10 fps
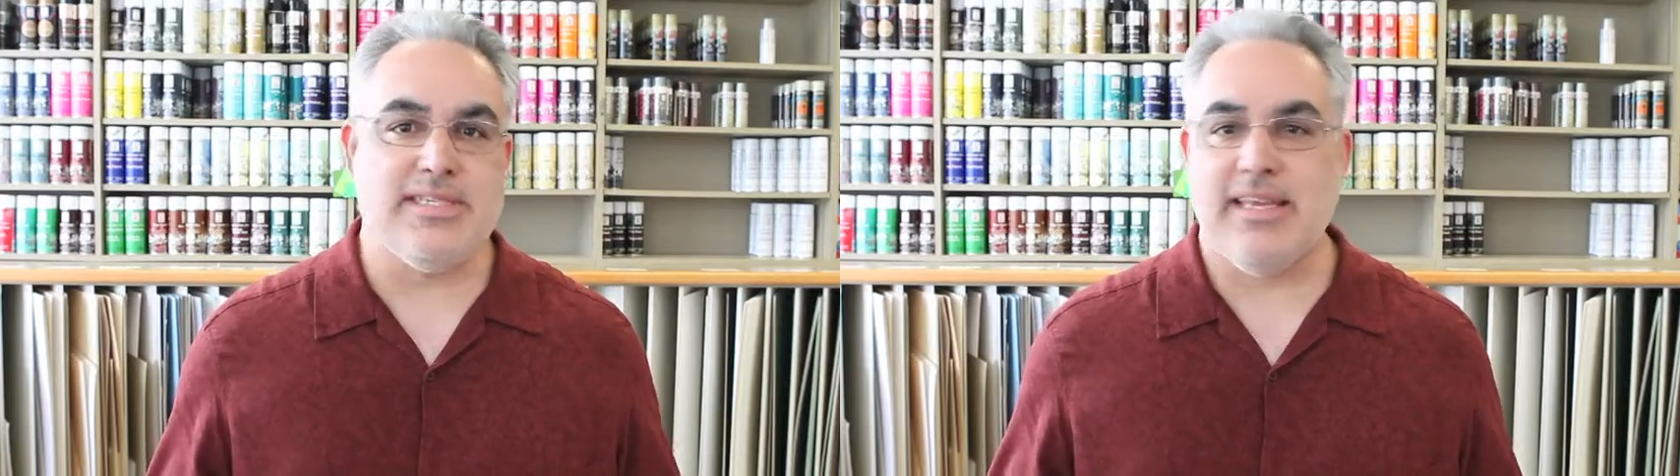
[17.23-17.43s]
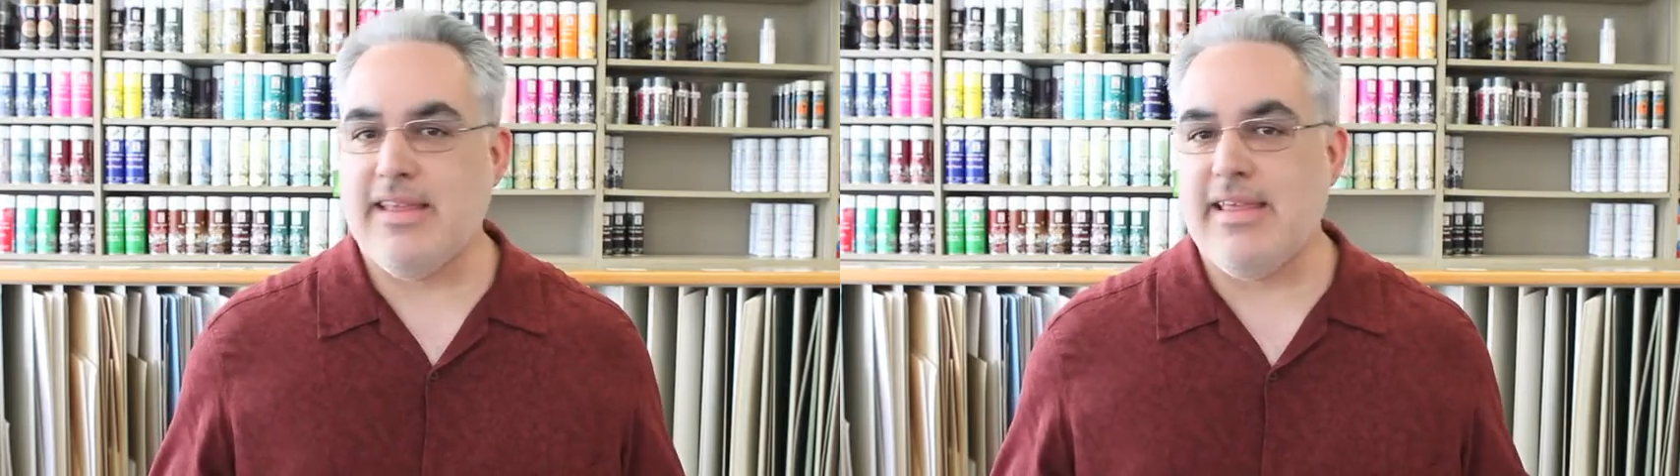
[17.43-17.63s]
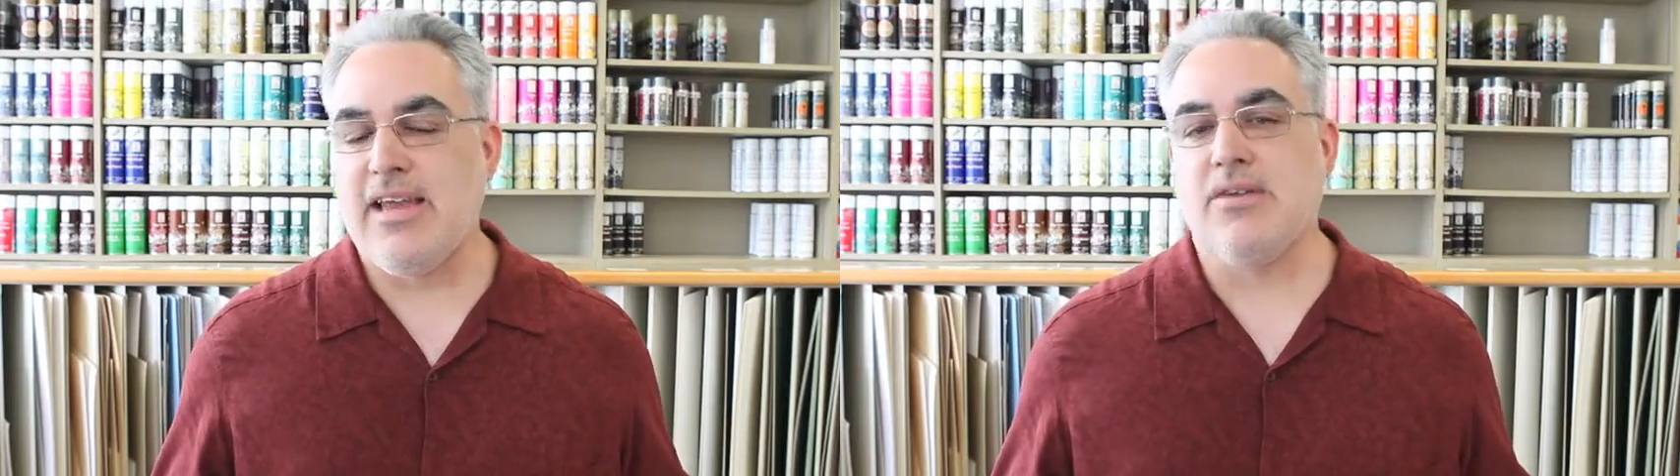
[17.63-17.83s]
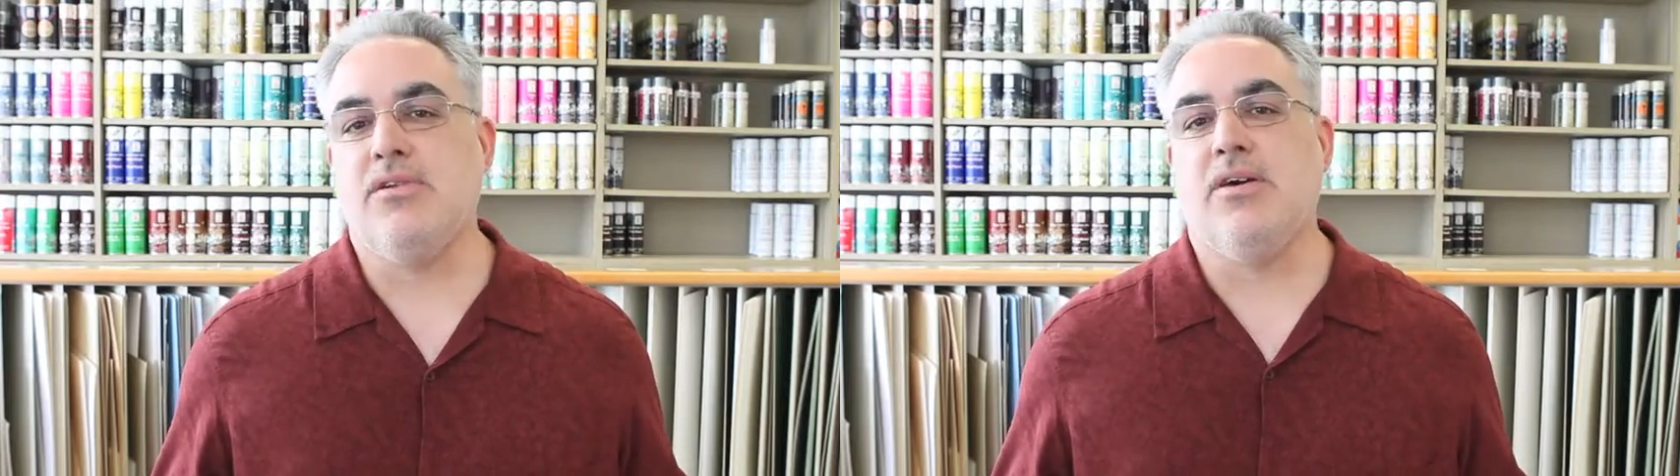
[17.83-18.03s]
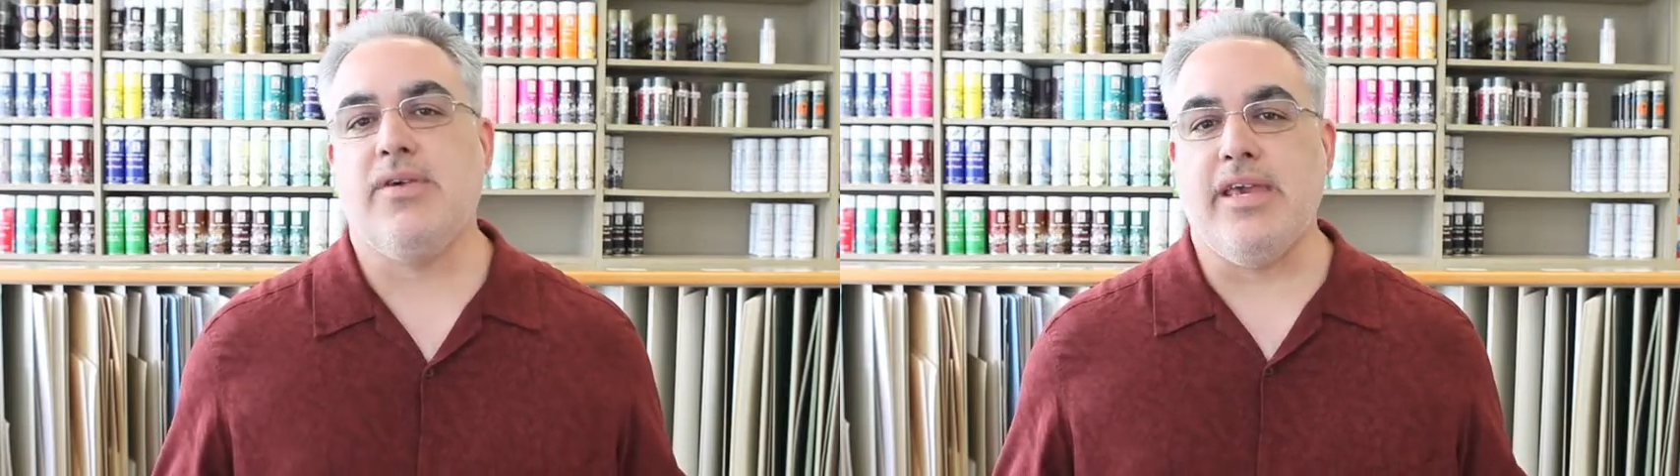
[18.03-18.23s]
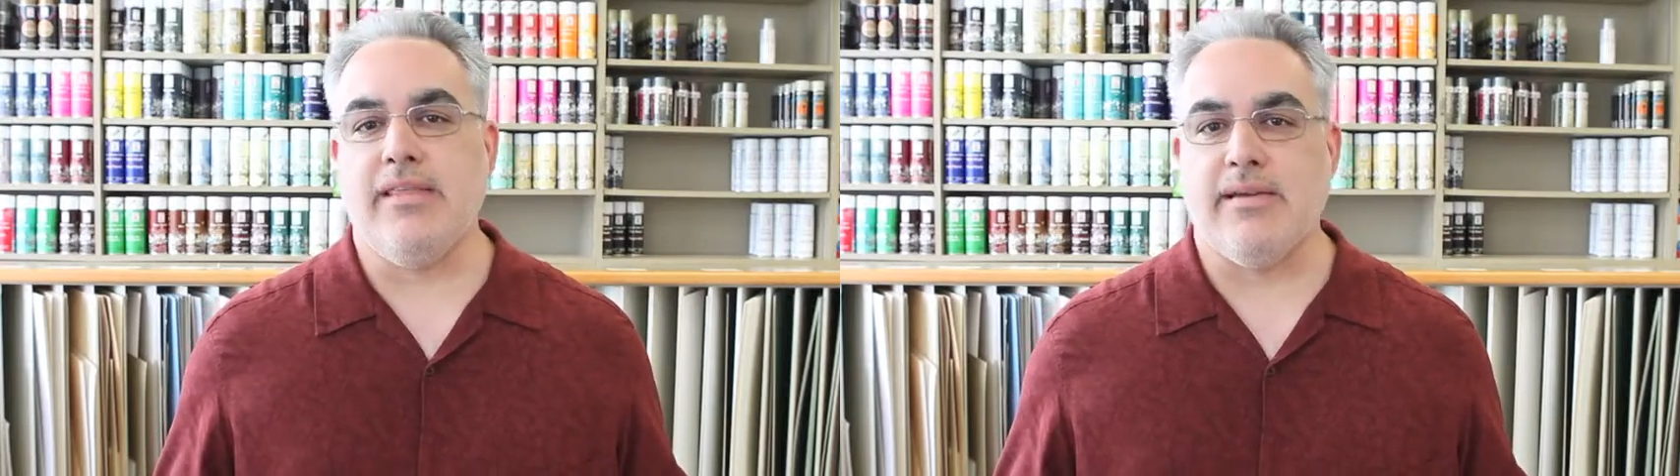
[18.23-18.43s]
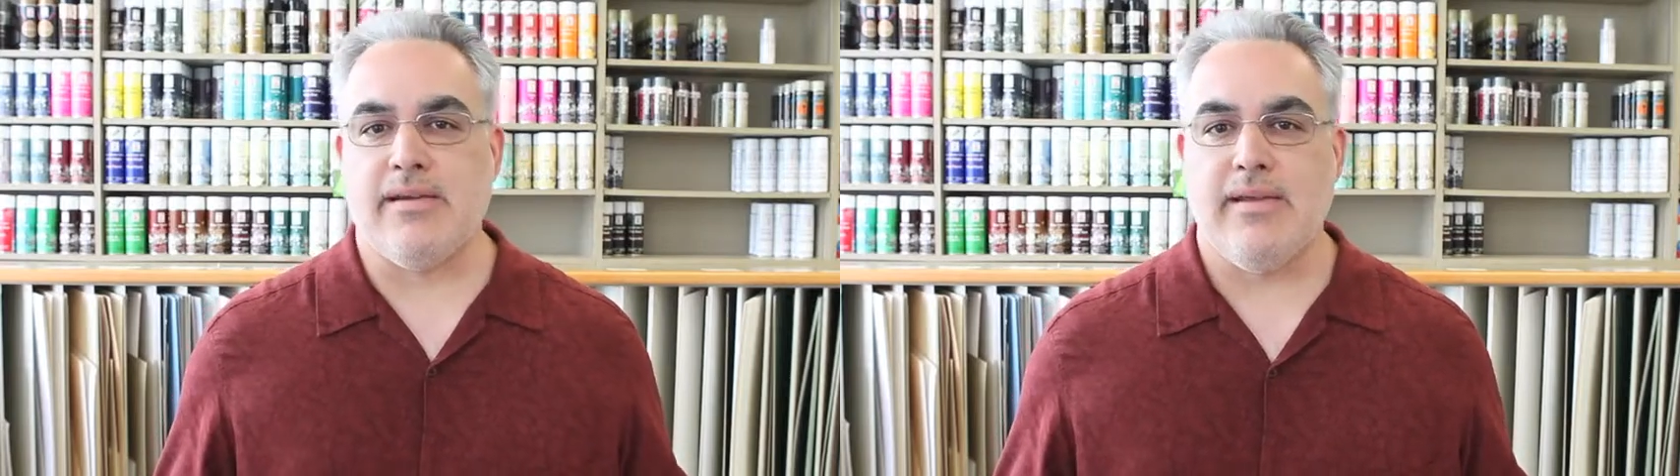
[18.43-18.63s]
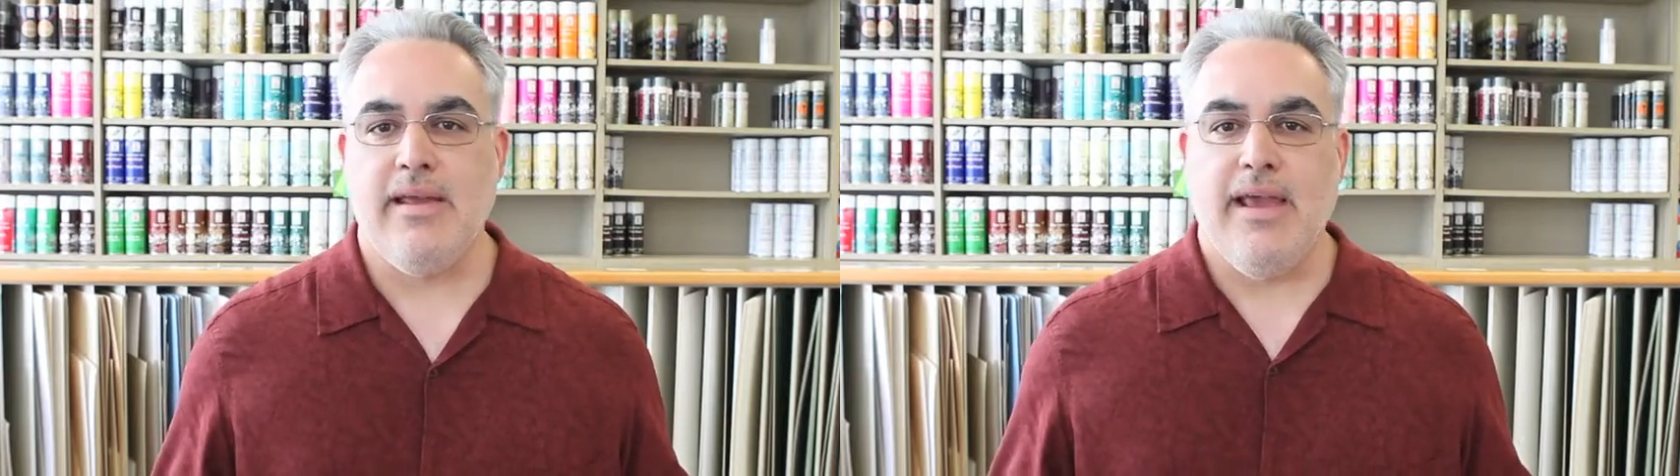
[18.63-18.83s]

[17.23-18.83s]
say that they don't know either.